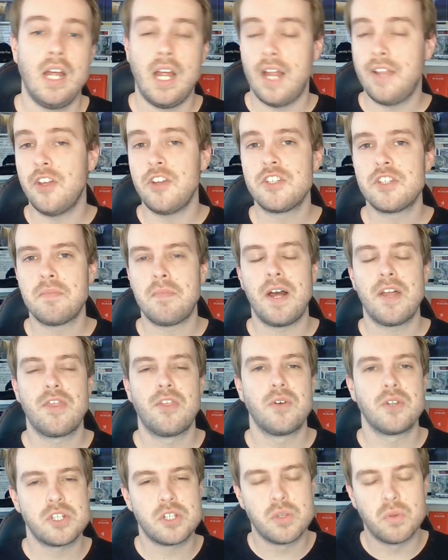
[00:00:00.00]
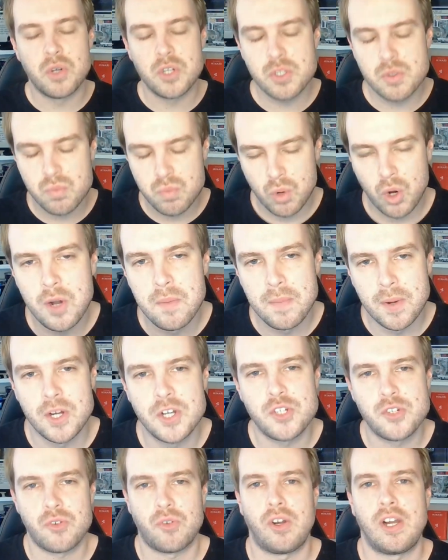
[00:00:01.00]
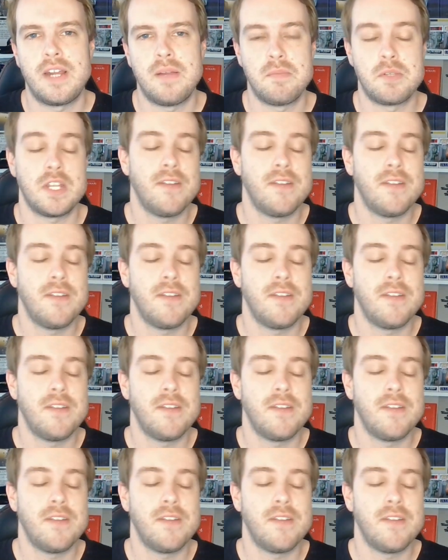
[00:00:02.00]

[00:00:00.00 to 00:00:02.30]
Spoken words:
And those are my thoughts towards Robot Dreams.